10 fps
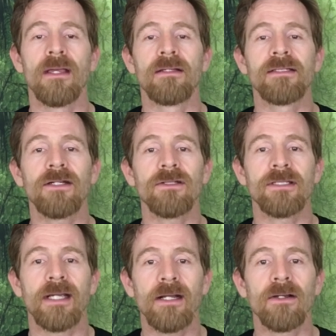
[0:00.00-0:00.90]
Terra
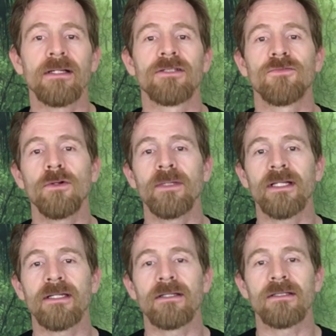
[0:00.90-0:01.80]
Sahara is
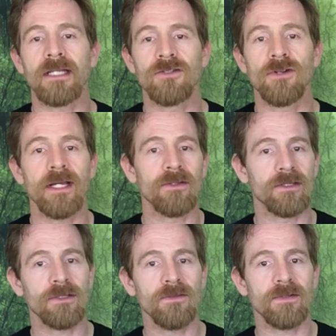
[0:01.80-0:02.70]
formulated to stay dry on the
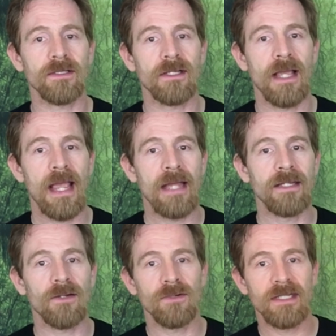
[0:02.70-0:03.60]
surface and
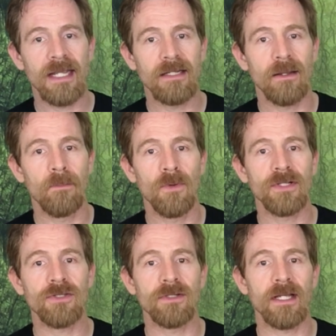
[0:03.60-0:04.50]
yet retain
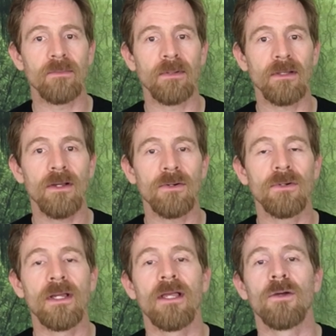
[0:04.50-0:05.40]
moisture down below,
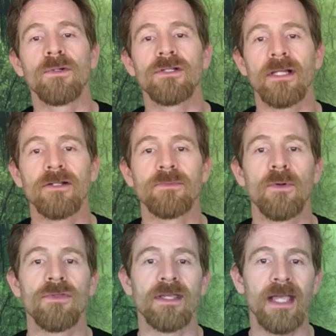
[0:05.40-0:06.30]
which allows
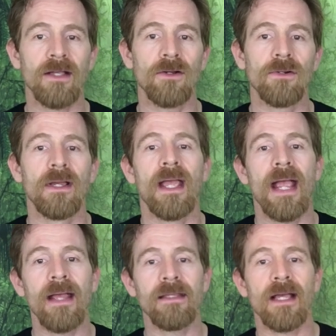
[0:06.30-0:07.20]
both the gecko
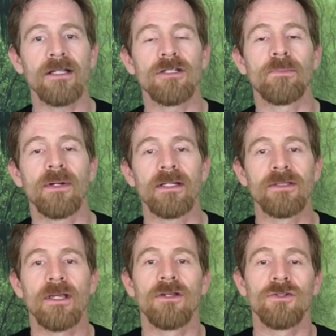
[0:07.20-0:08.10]
and the isopods
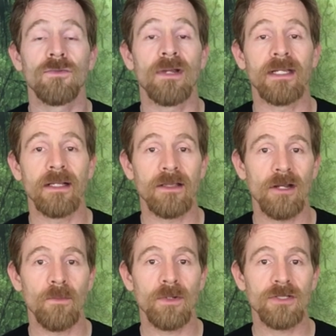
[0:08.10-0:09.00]
to regulate their
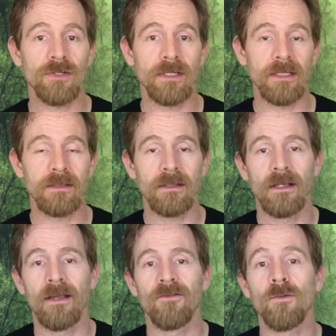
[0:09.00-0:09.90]
moisture needs.
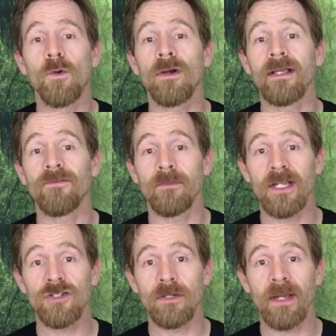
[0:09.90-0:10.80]
For more
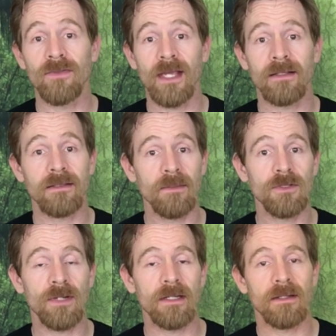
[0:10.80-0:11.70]
information about that
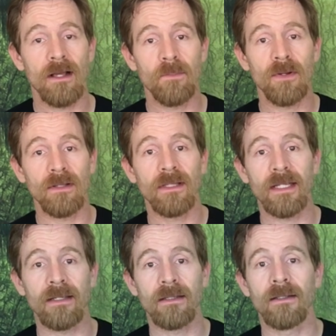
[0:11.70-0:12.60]
substrate, I'll put a
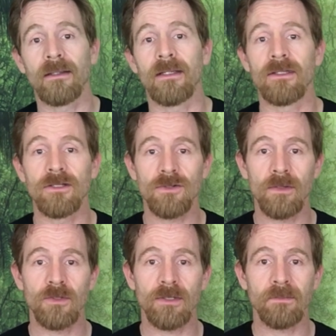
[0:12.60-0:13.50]
link in the
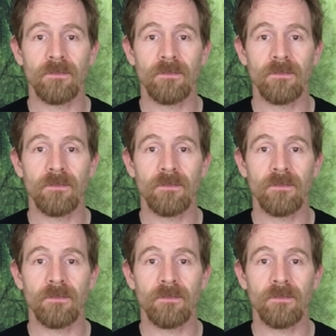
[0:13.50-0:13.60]
description.